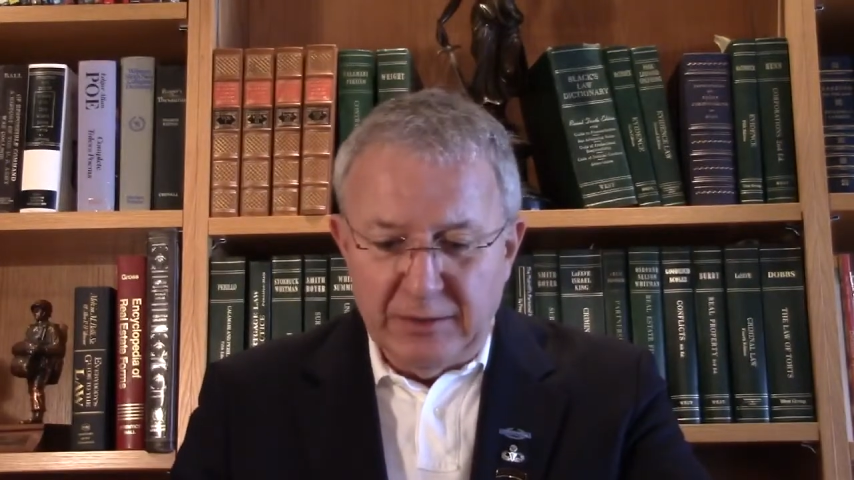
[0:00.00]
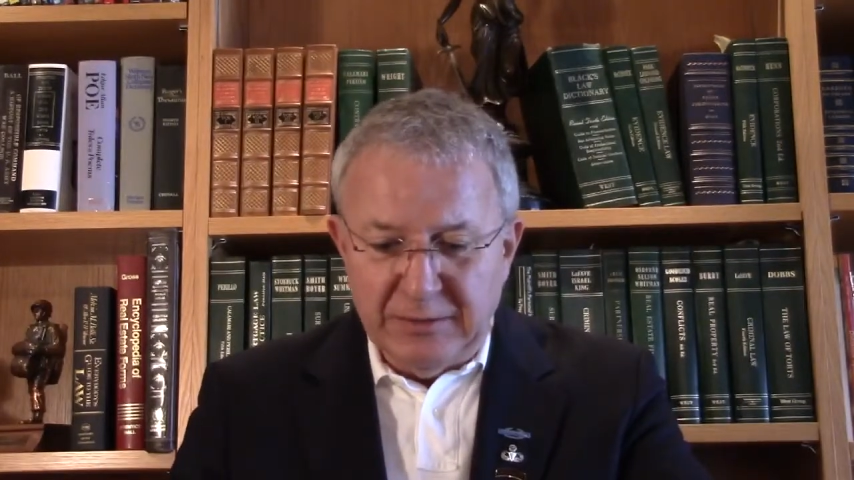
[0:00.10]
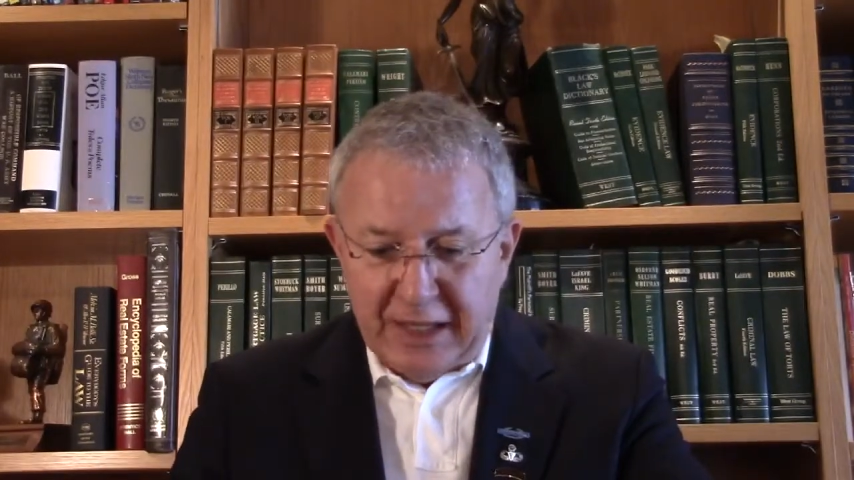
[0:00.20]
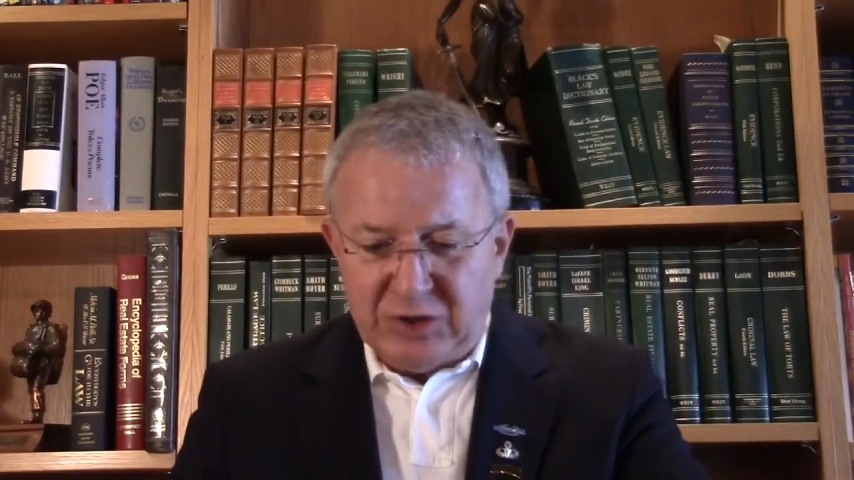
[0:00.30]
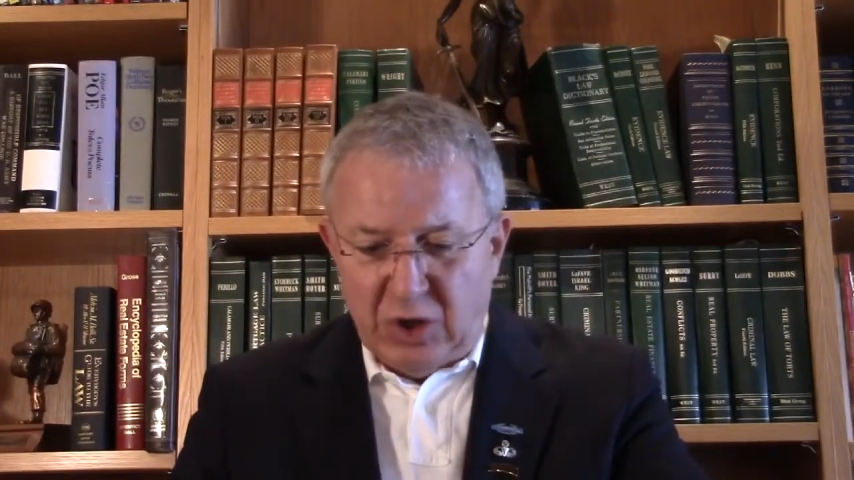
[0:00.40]

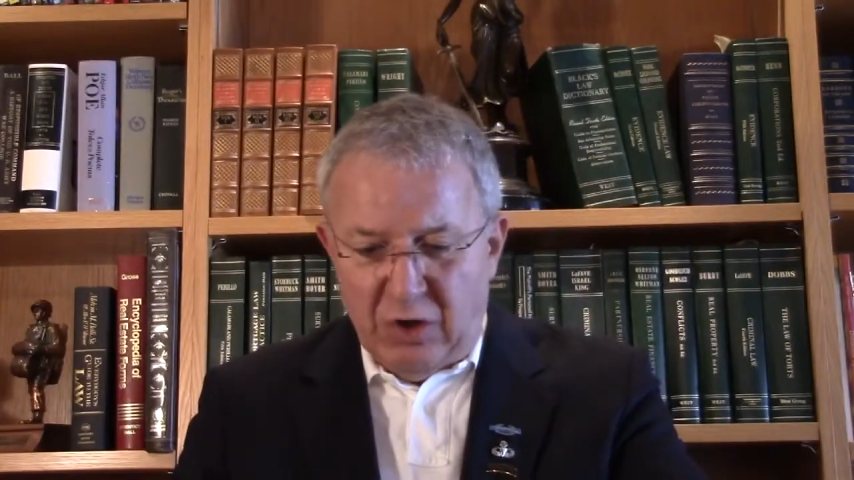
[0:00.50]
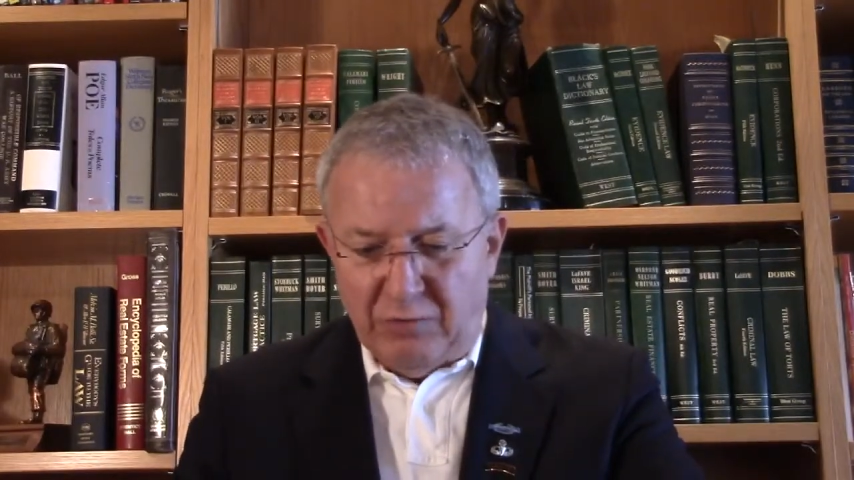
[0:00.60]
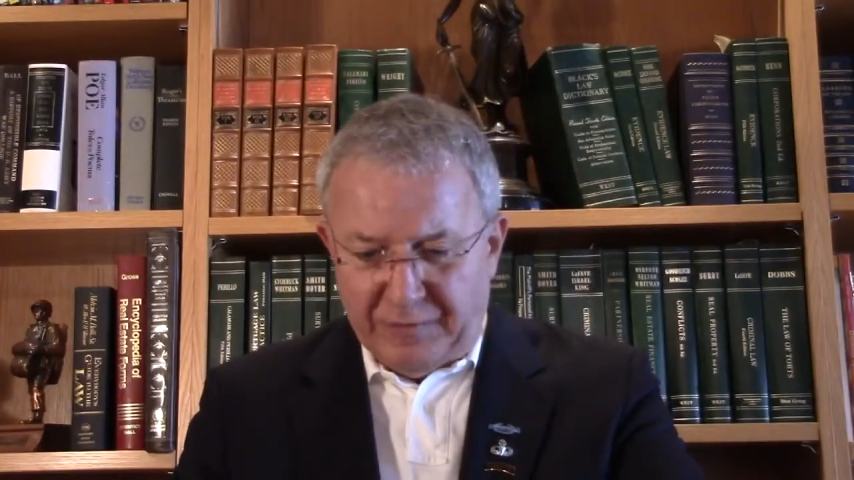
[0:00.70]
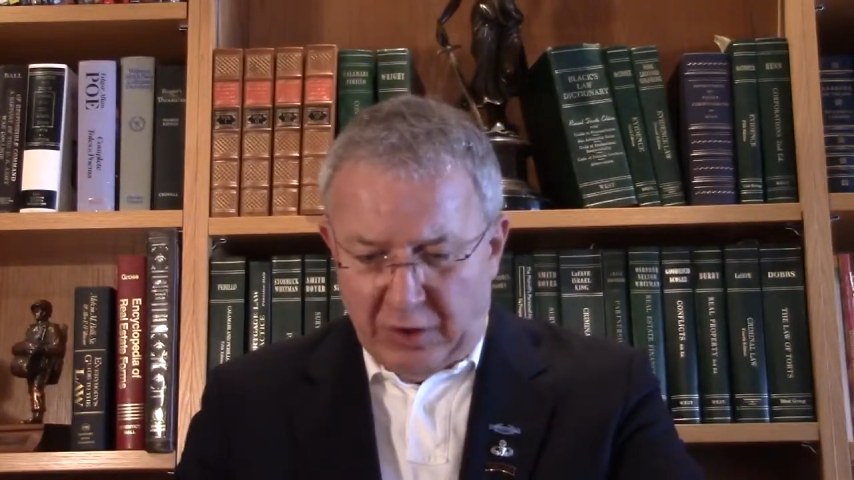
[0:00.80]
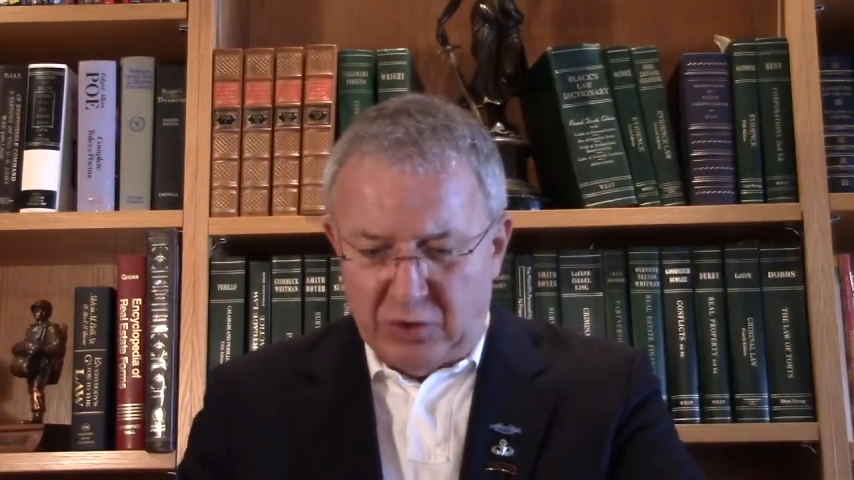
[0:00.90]
Not
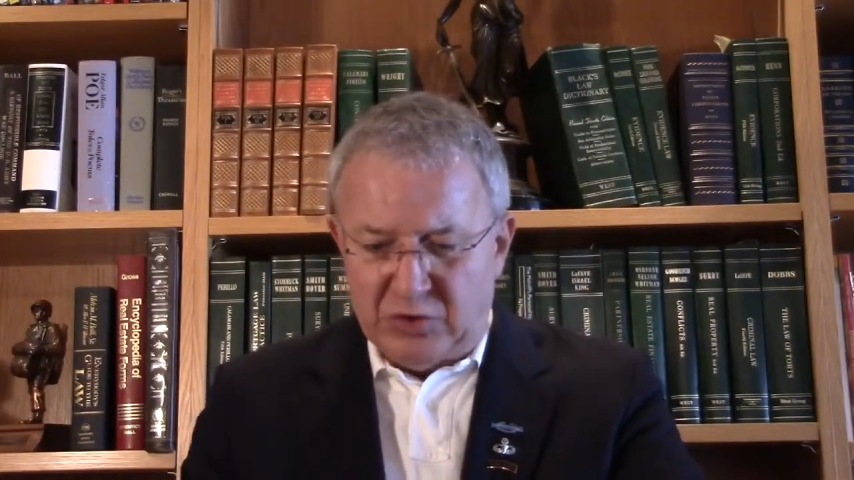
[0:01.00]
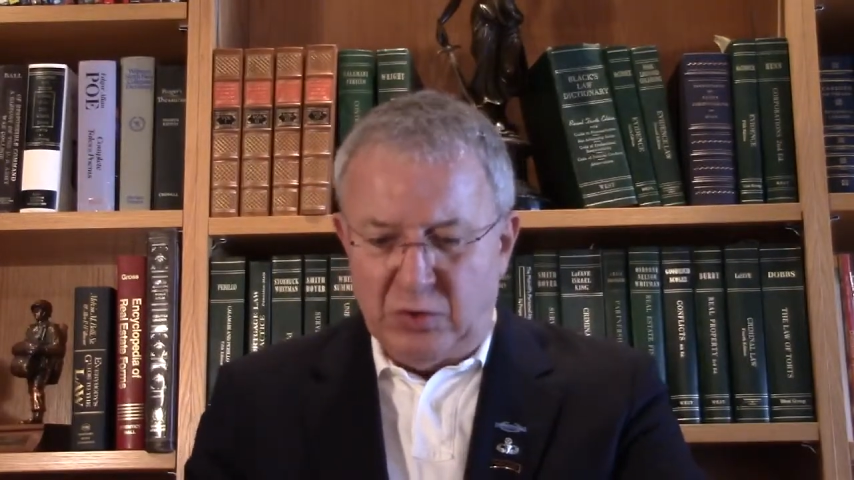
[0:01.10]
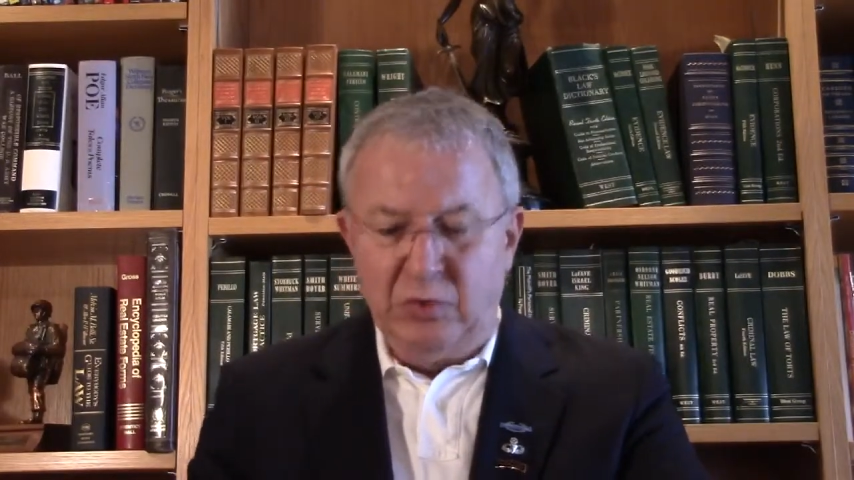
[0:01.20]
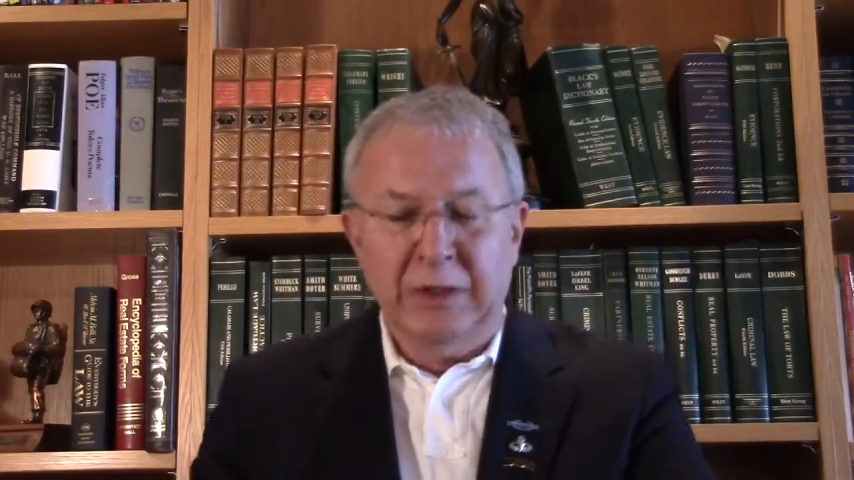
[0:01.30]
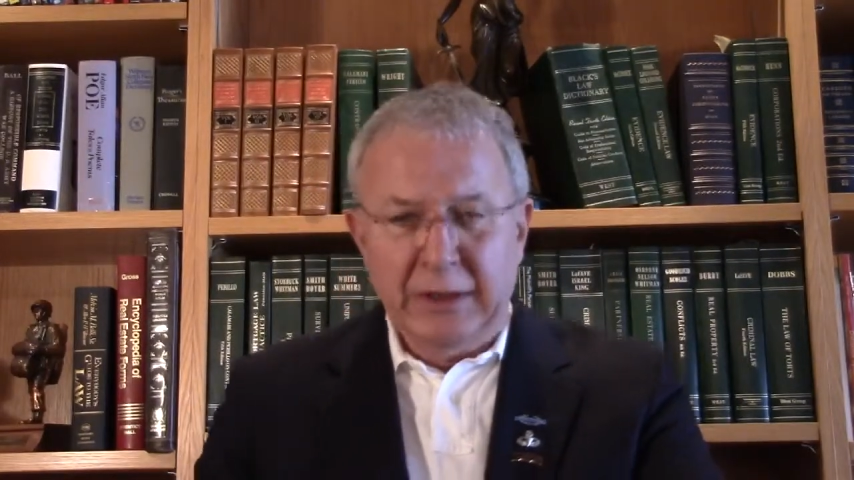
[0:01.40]
so for those
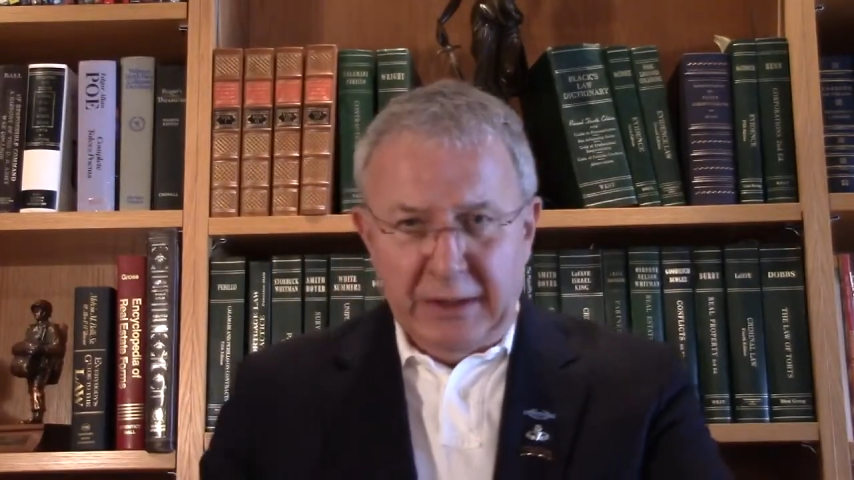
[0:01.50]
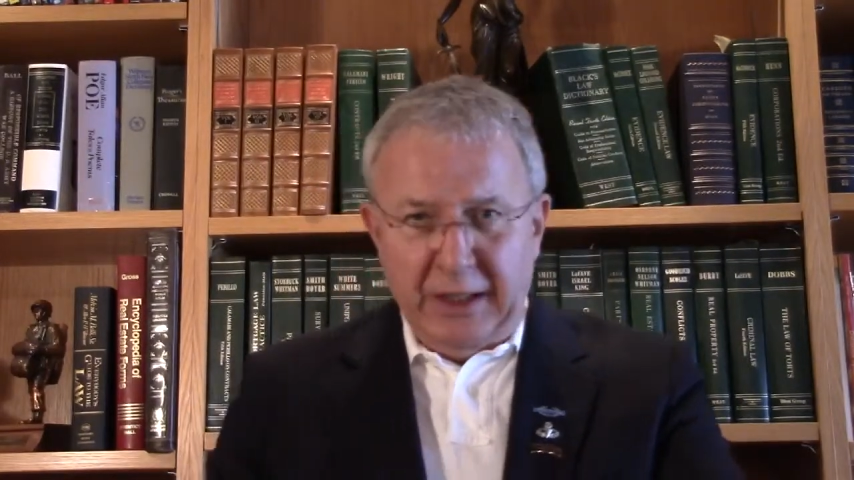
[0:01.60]
who